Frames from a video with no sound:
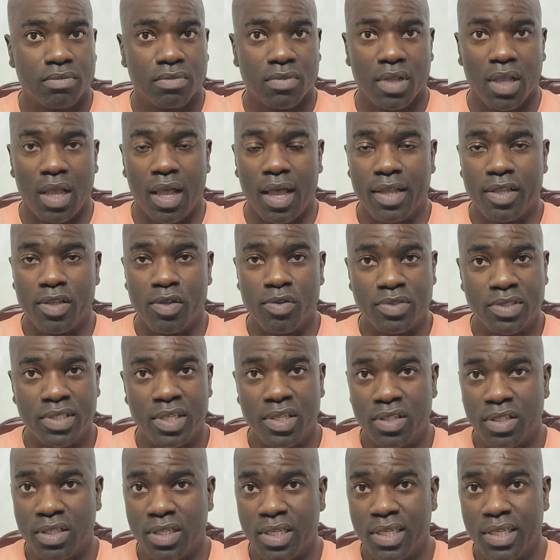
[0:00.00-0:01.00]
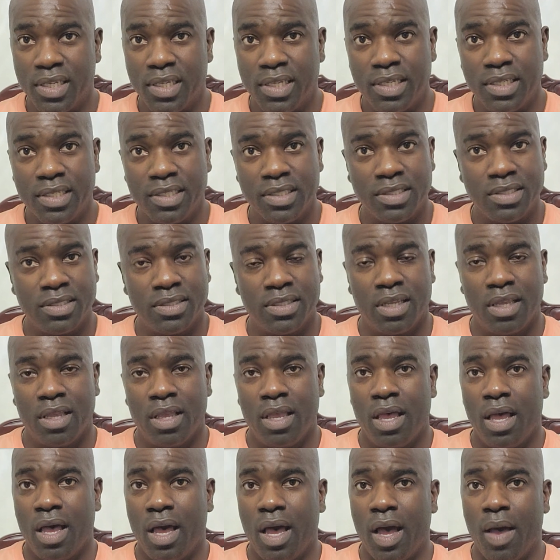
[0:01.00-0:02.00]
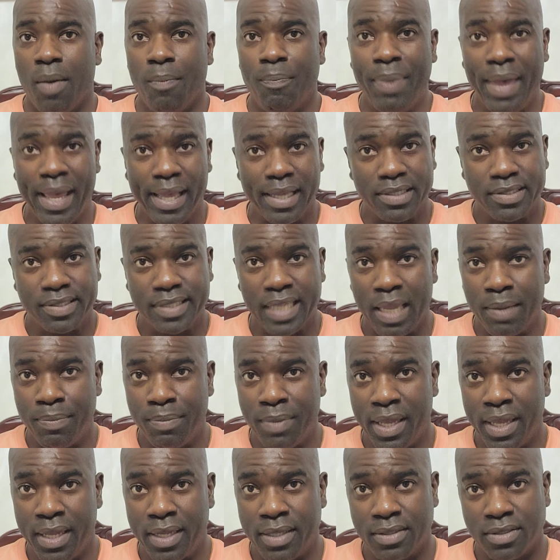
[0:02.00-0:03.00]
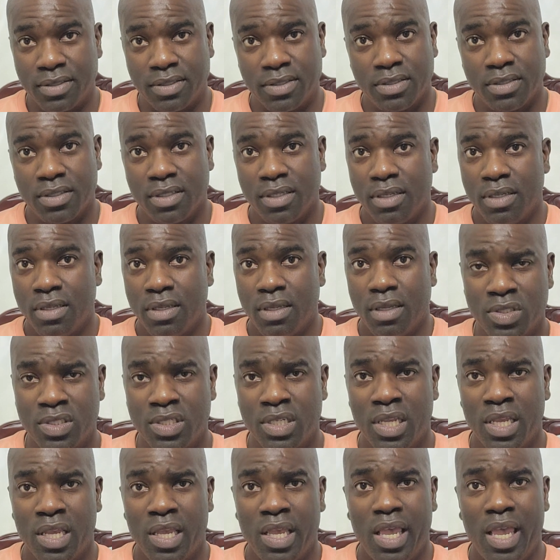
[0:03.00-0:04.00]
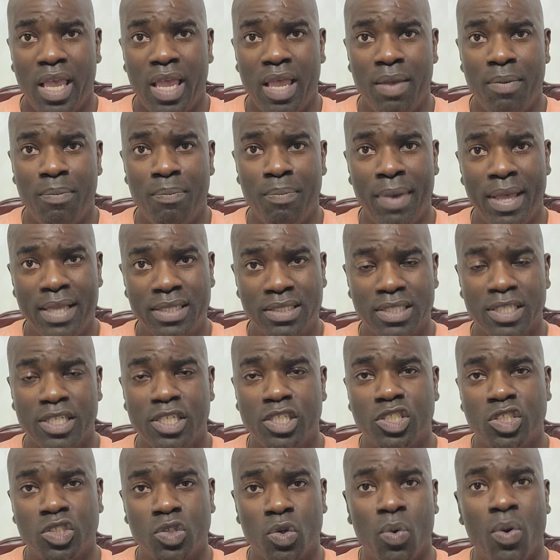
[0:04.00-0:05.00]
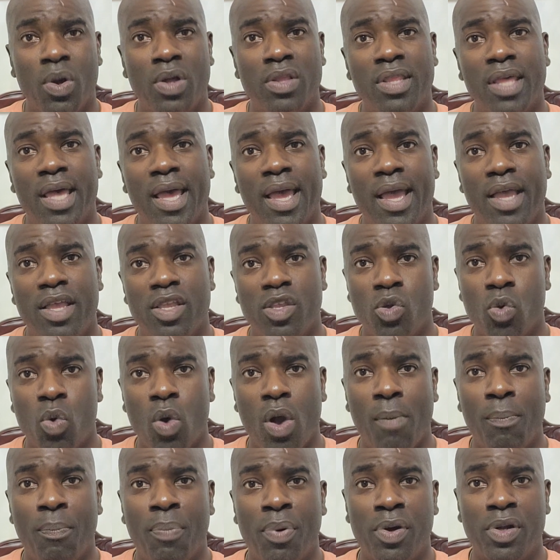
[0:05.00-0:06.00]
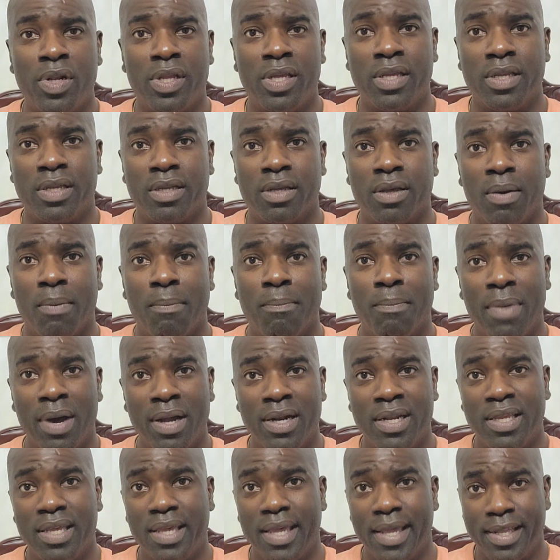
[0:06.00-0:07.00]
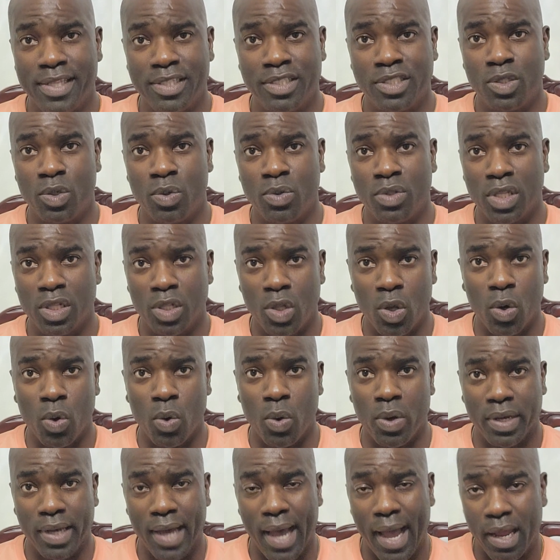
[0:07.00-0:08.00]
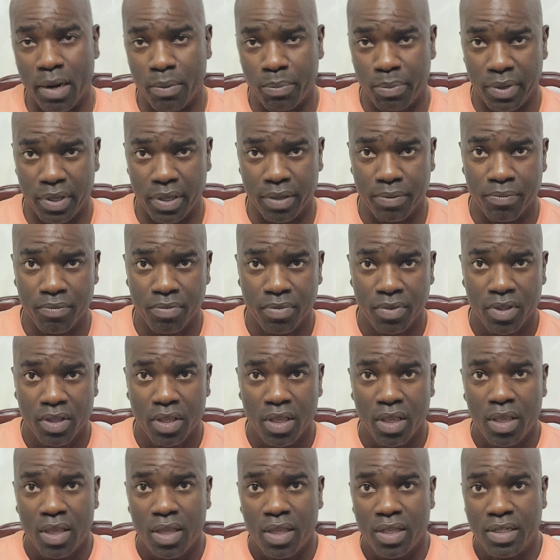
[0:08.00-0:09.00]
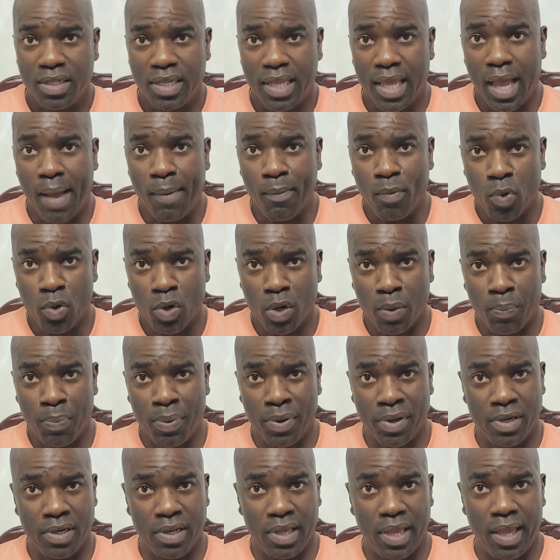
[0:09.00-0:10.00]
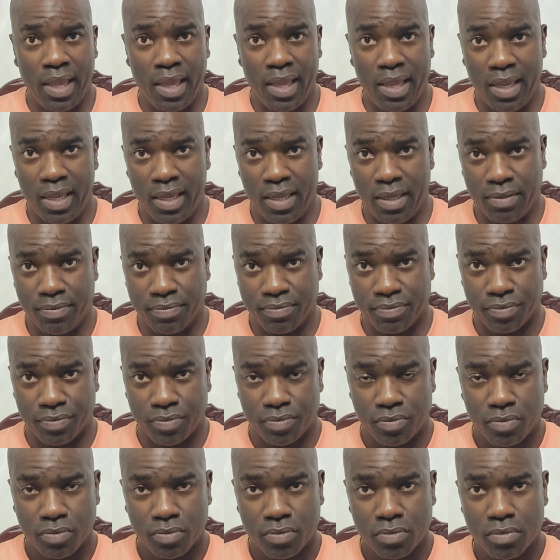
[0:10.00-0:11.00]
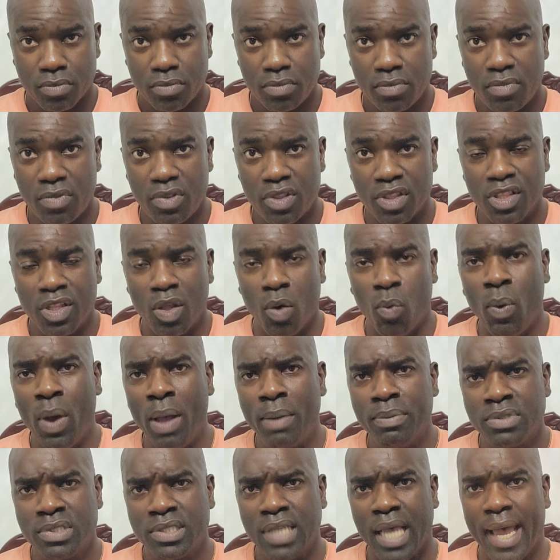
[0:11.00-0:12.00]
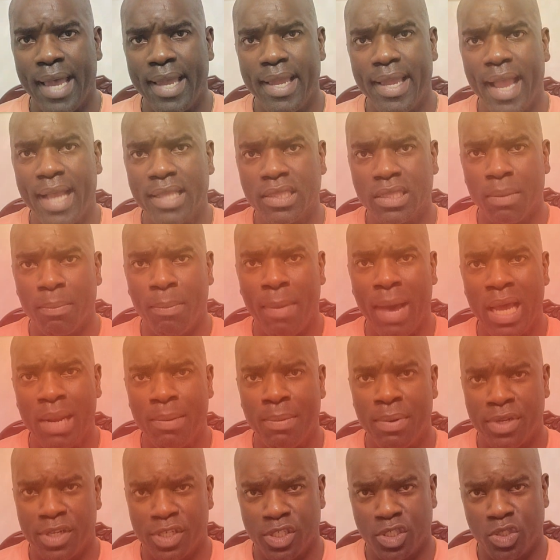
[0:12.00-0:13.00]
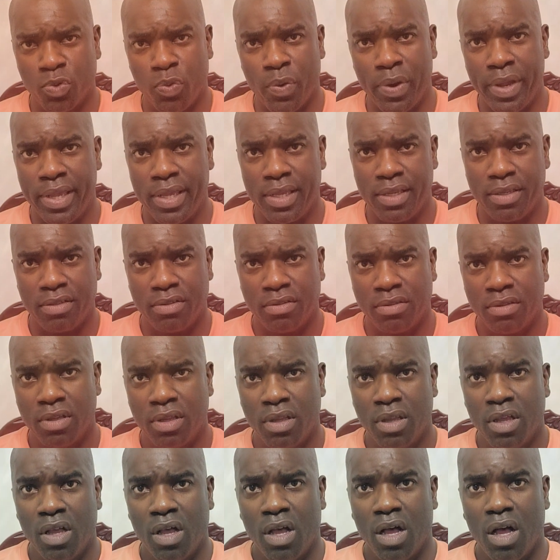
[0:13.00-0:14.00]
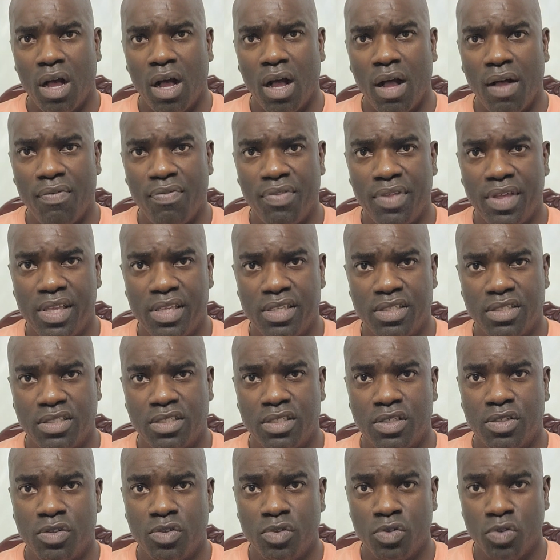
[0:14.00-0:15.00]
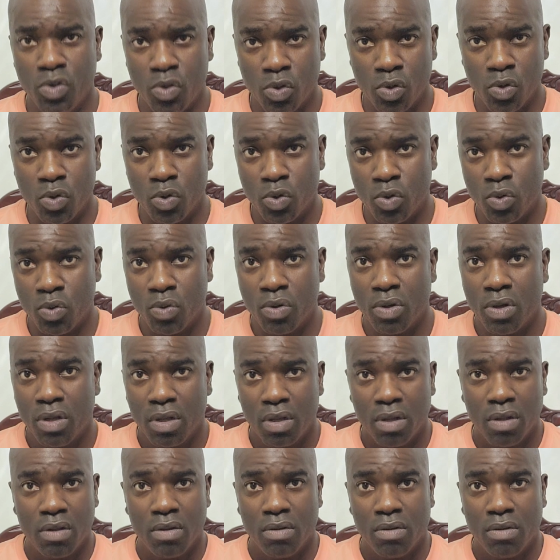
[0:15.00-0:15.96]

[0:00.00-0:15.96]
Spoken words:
utilities, bank statements, and basically showing that you are putting money into the local economy. Now, I'm going to put the website at the bottom of the screen of this new